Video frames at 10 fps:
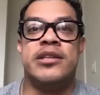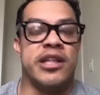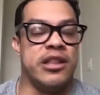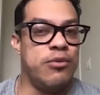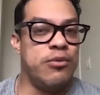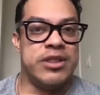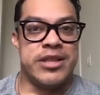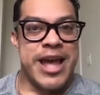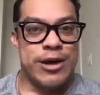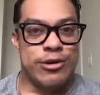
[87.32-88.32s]
dealing
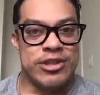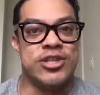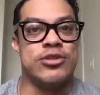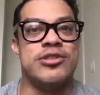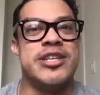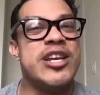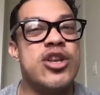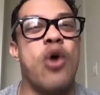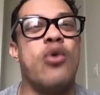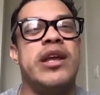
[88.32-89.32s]
with health issues. They
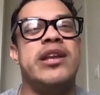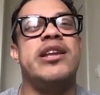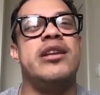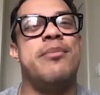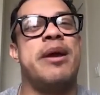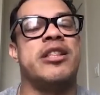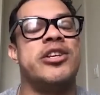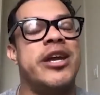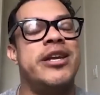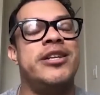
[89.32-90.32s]
know they need to make
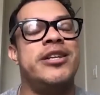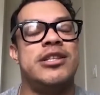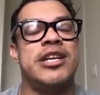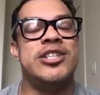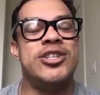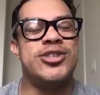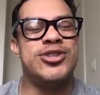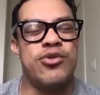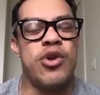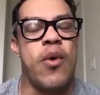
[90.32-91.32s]
the changes. They just
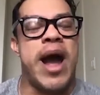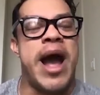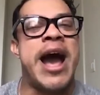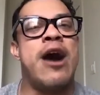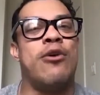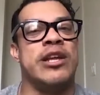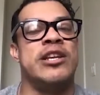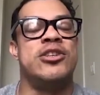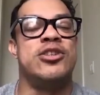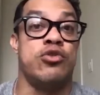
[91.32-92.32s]
don't know how, and
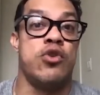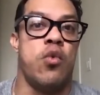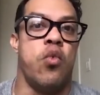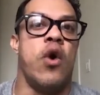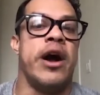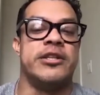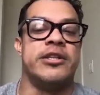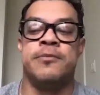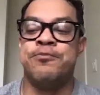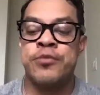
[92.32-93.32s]
they just don't know
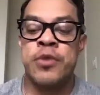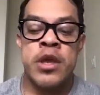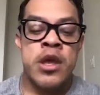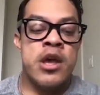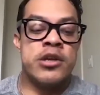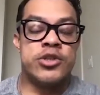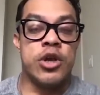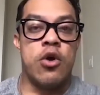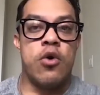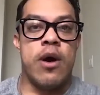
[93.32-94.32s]
what.
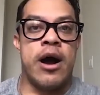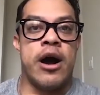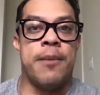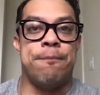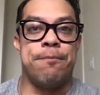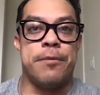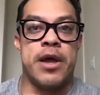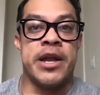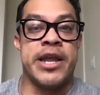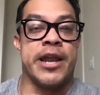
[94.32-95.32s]
So um,
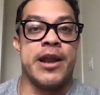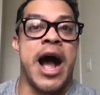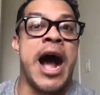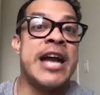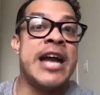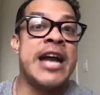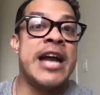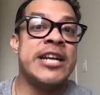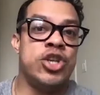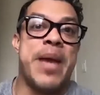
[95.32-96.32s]
again, I
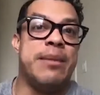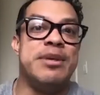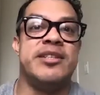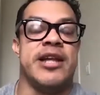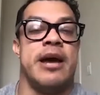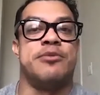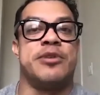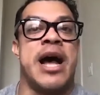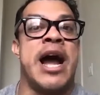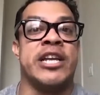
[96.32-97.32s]
took baby
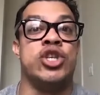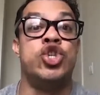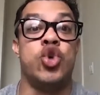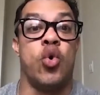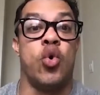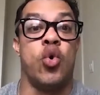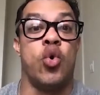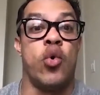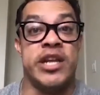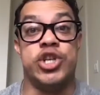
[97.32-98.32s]
steps. I
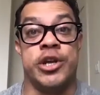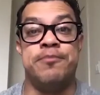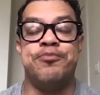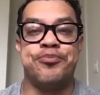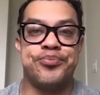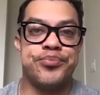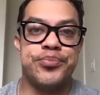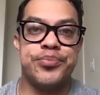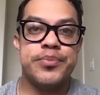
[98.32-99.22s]
joined a gym,